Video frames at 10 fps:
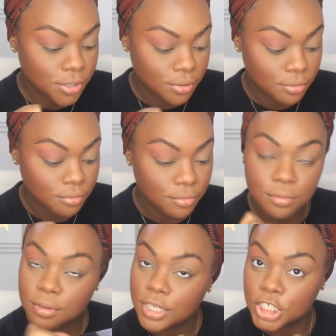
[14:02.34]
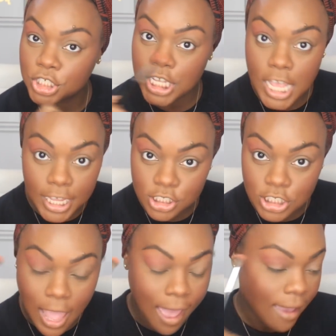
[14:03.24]
you, cause she ain't
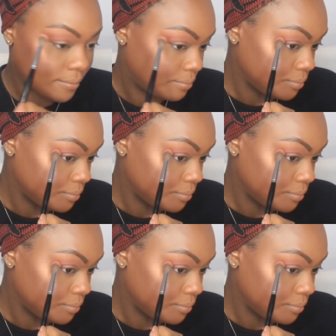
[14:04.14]
shy.